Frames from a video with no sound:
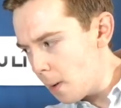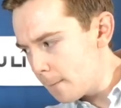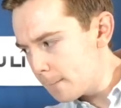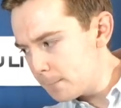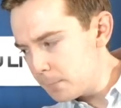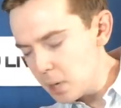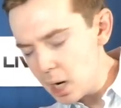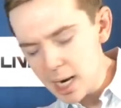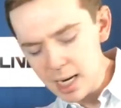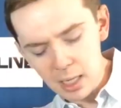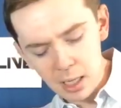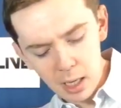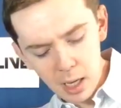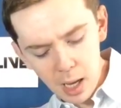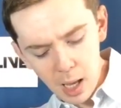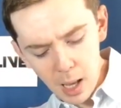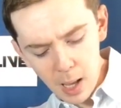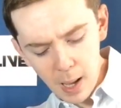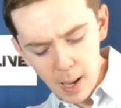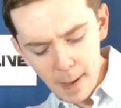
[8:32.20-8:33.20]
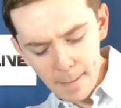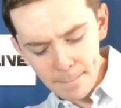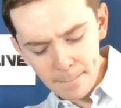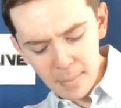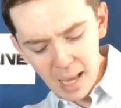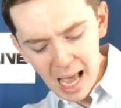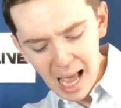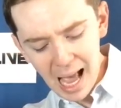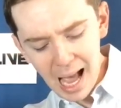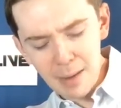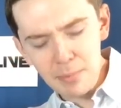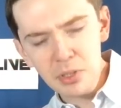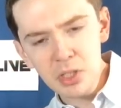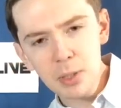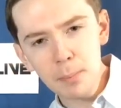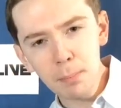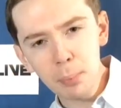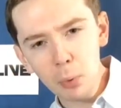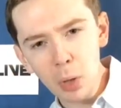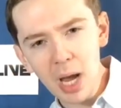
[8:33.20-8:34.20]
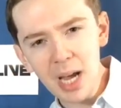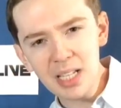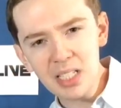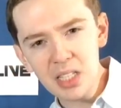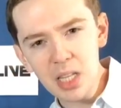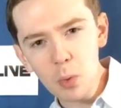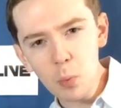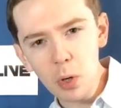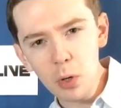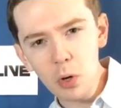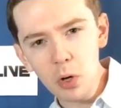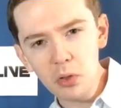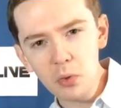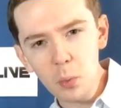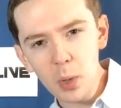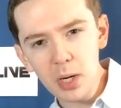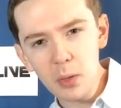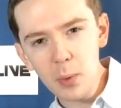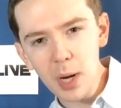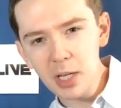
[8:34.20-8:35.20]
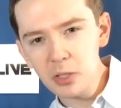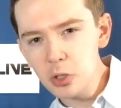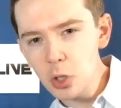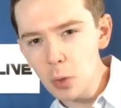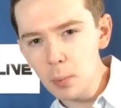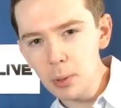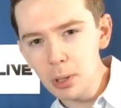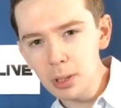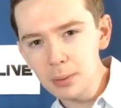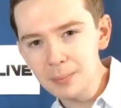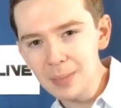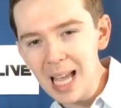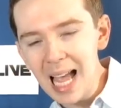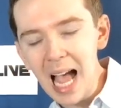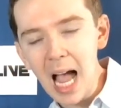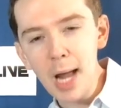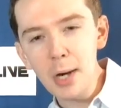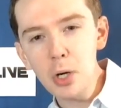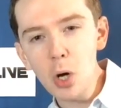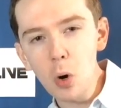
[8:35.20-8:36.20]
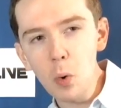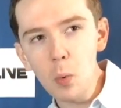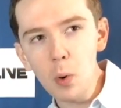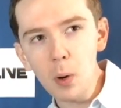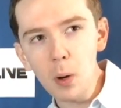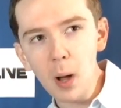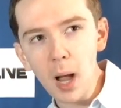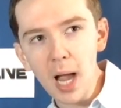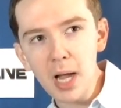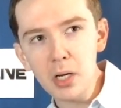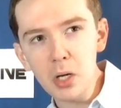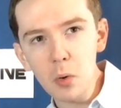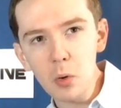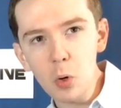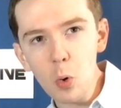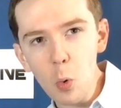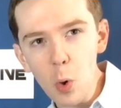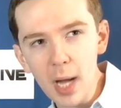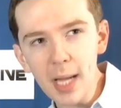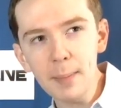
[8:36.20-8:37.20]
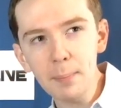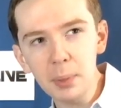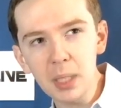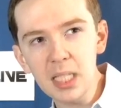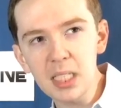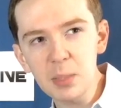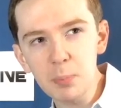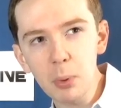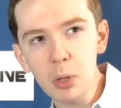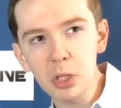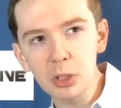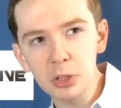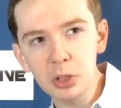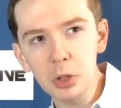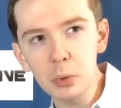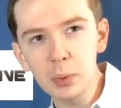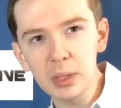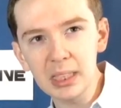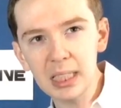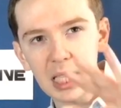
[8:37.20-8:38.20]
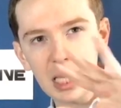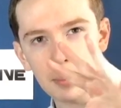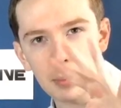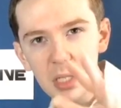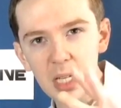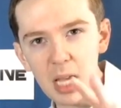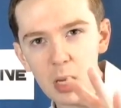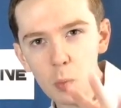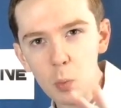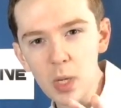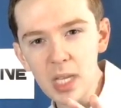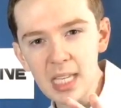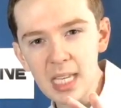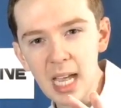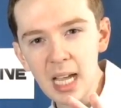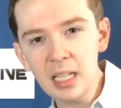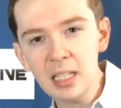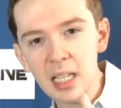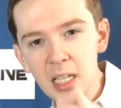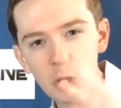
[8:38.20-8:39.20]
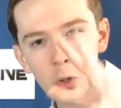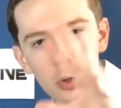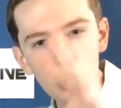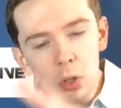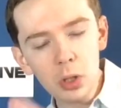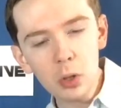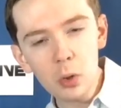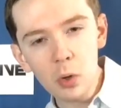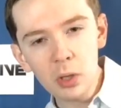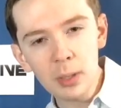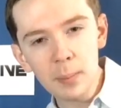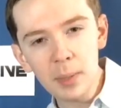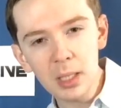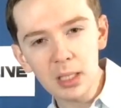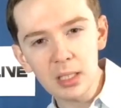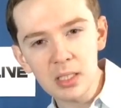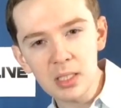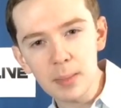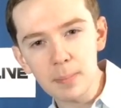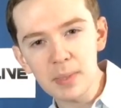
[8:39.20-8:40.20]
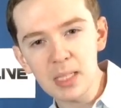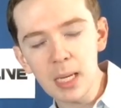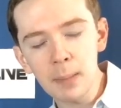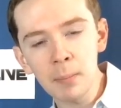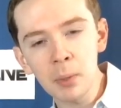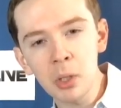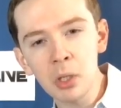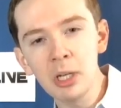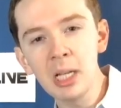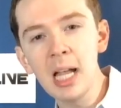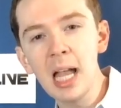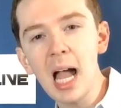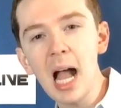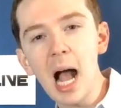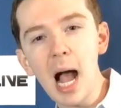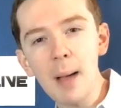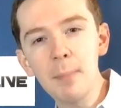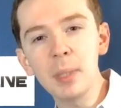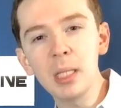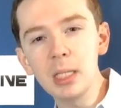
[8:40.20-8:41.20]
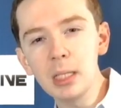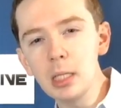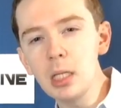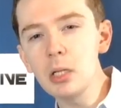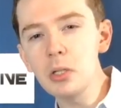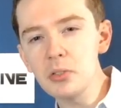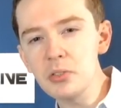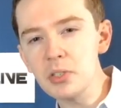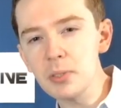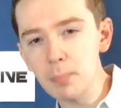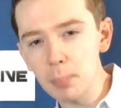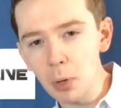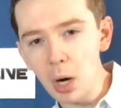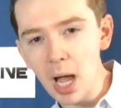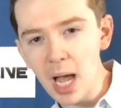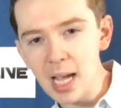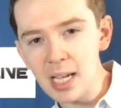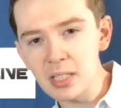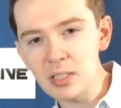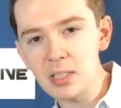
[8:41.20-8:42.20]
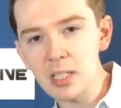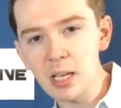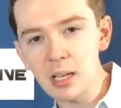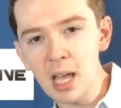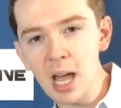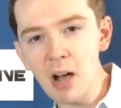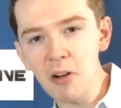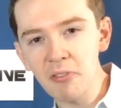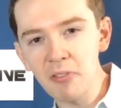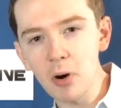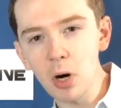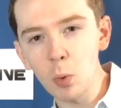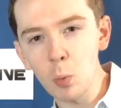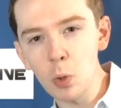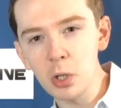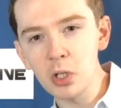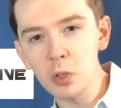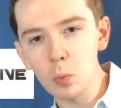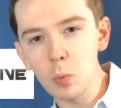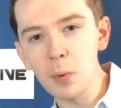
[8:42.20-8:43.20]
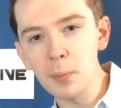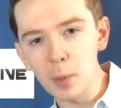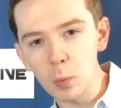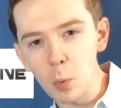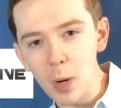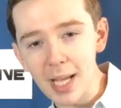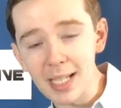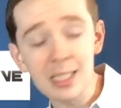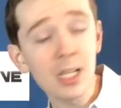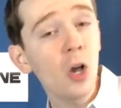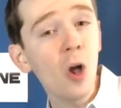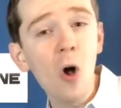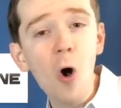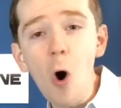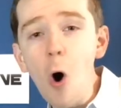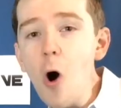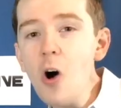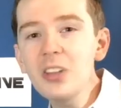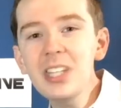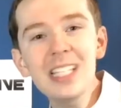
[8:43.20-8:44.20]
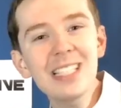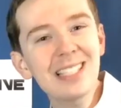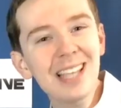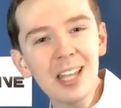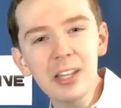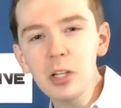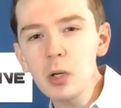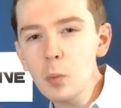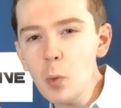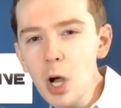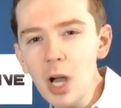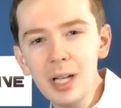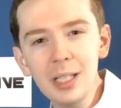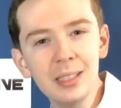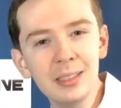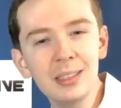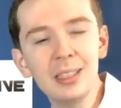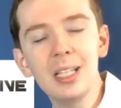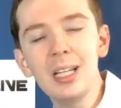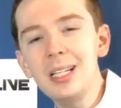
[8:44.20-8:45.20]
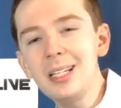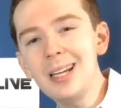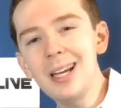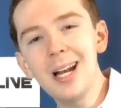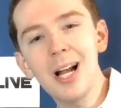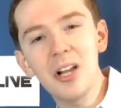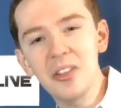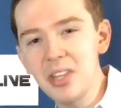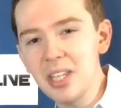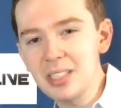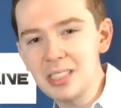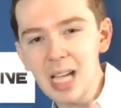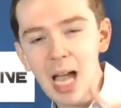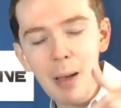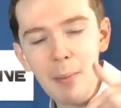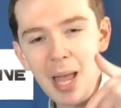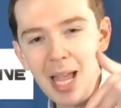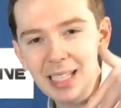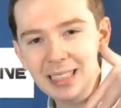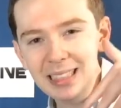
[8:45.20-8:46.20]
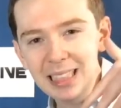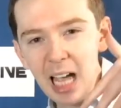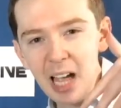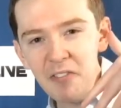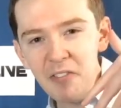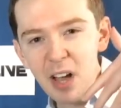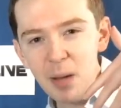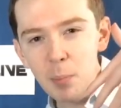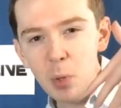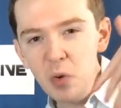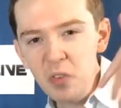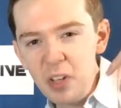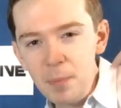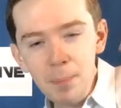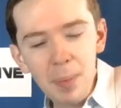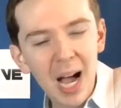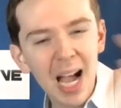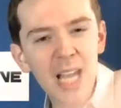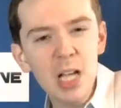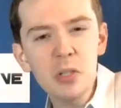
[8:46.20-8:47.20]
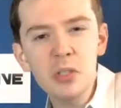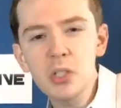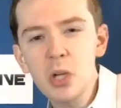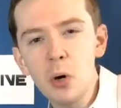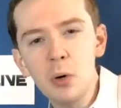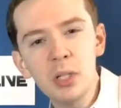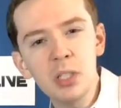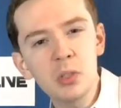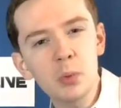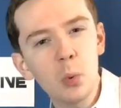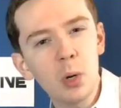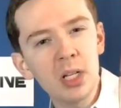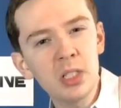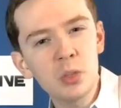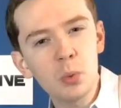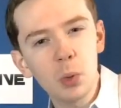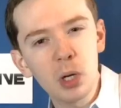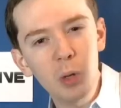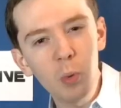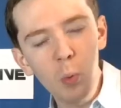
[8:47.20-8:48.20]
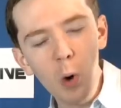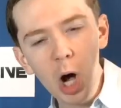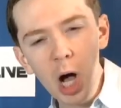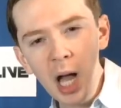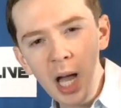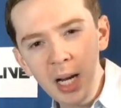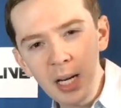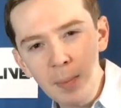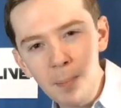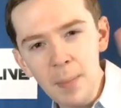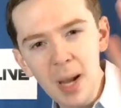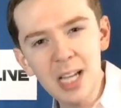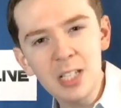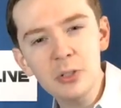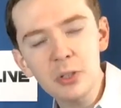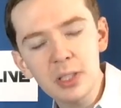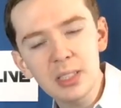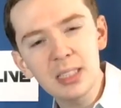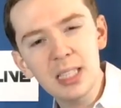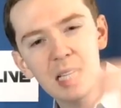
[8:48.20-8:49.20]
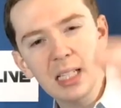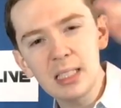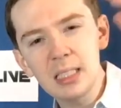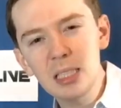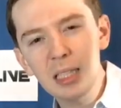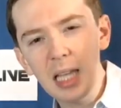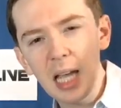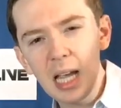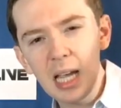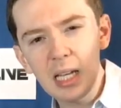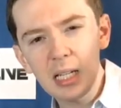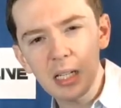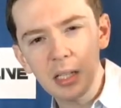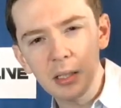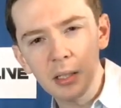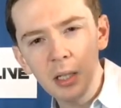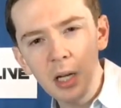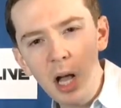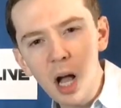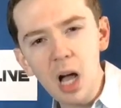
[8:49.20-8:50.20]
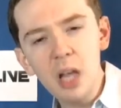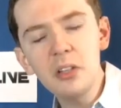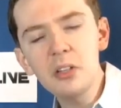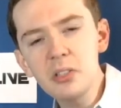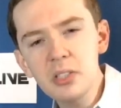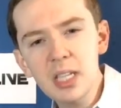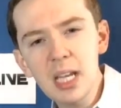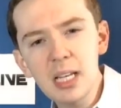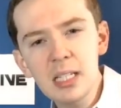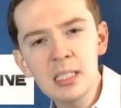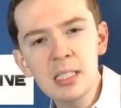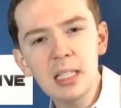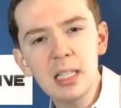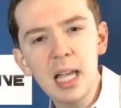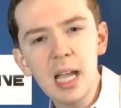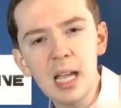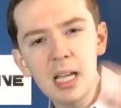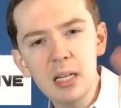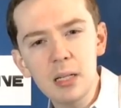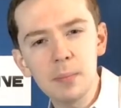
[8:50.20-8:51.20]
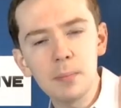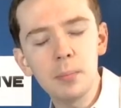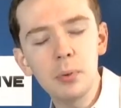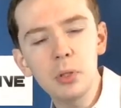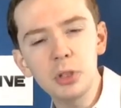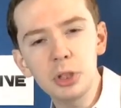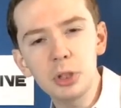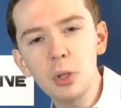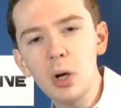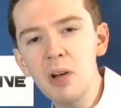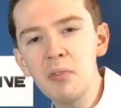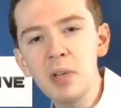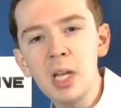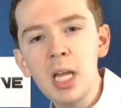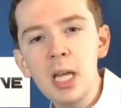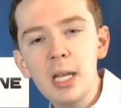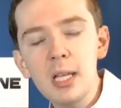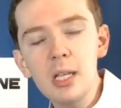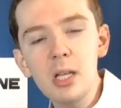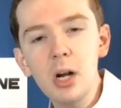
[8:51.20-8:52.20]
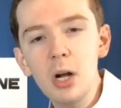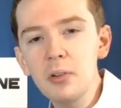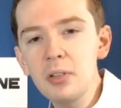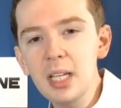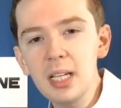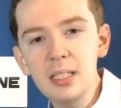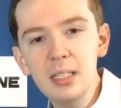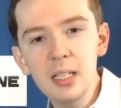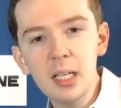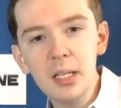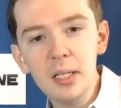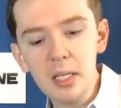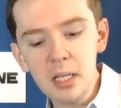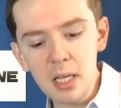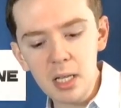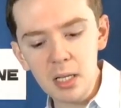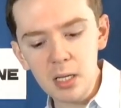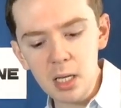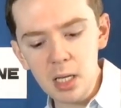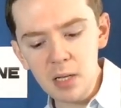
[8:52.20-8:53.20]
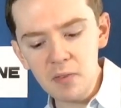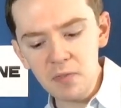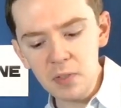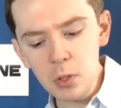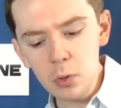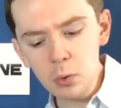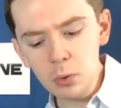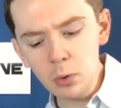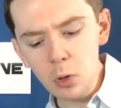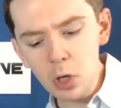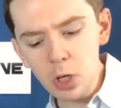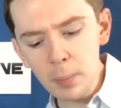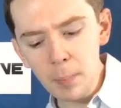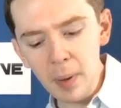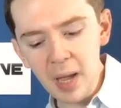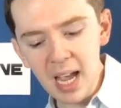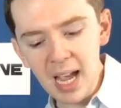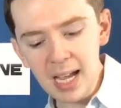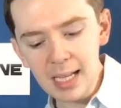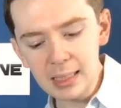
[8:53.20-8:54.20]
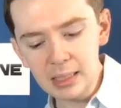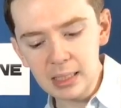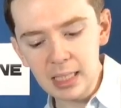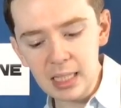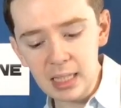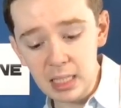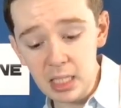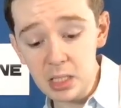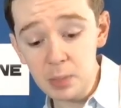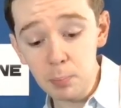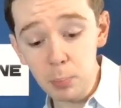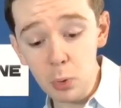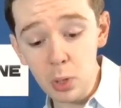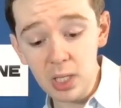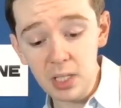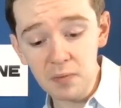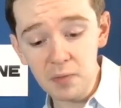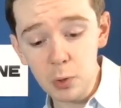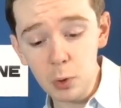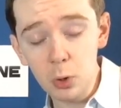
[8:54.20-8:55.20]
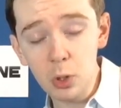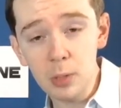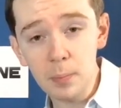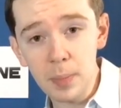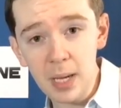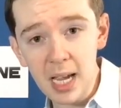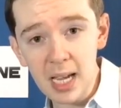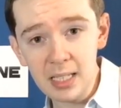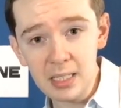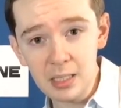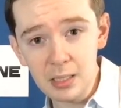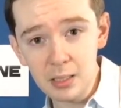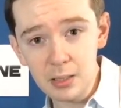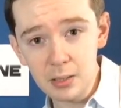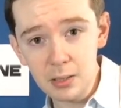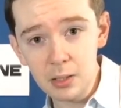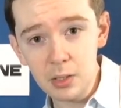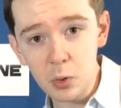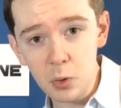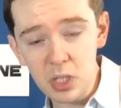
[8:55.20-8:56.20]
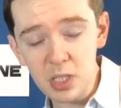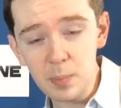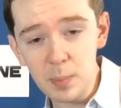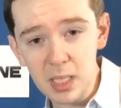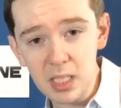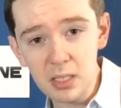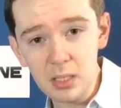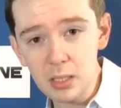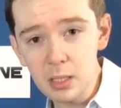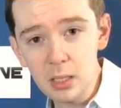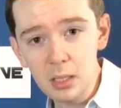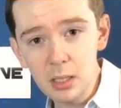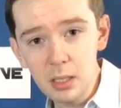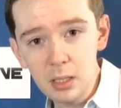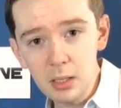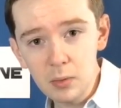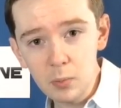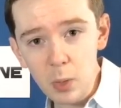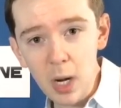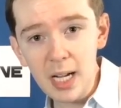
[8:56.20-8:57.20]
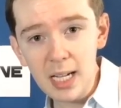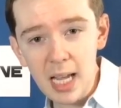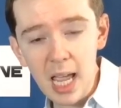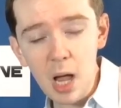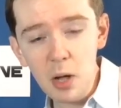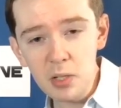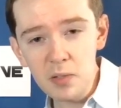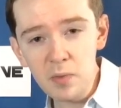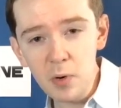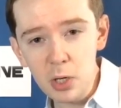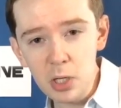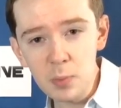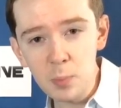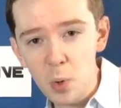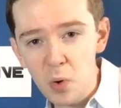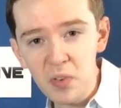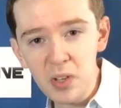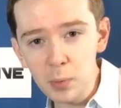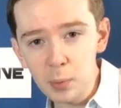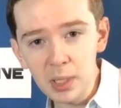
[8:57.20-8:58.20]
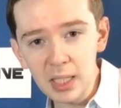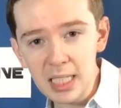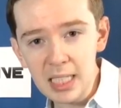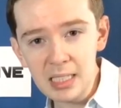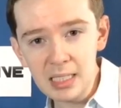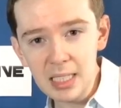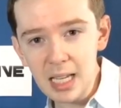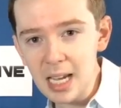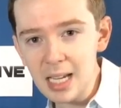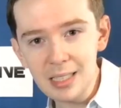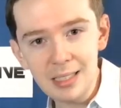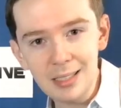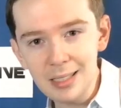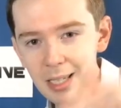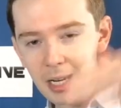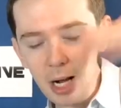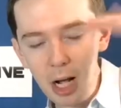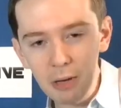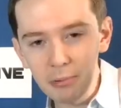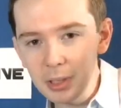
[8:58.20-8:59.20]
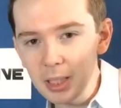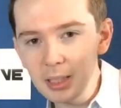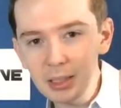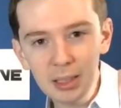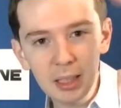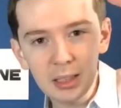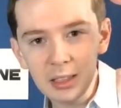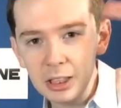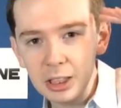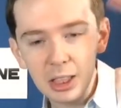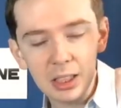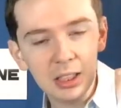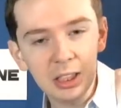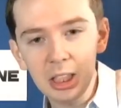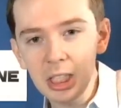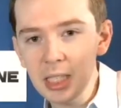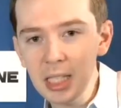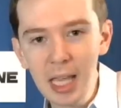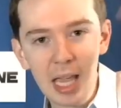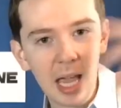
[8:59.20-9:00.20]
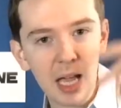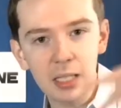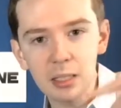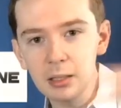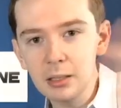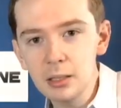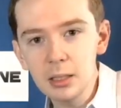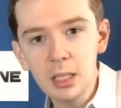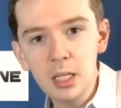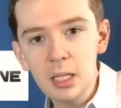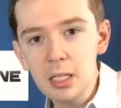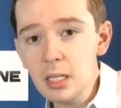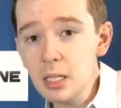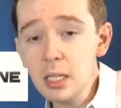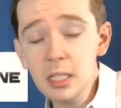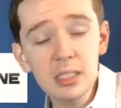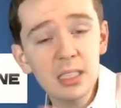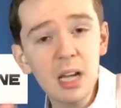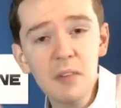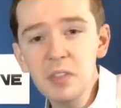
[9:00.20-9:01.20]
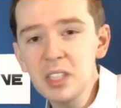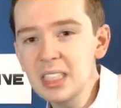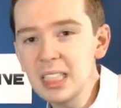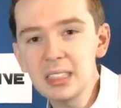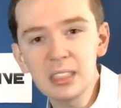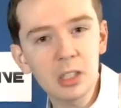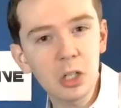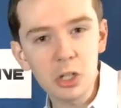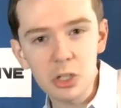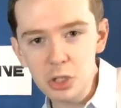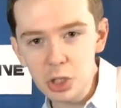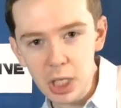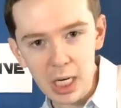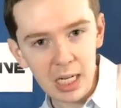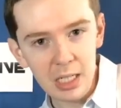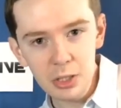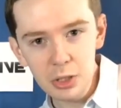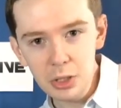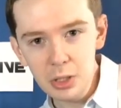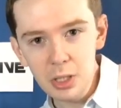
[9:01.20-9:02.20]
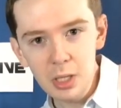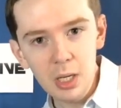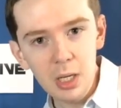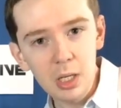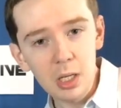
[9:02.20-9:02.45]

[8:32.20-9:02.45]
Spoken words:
But I'm surprised they went all the way to October. I know A Quiet Place Part 2 is Labor Day weekend. They could have gone the middle of September. I'm a little surprised at how far Wonder Woman went. All these other ones, the Tom Hanks sci-fi movie BIOS going to 2021, Matrix getting delayed, and others getting delayed and pushed off. If you look past, at this point, if you look past Christmas, right now, as far as movie release dates, it's just, you can't. Because everything's going to change.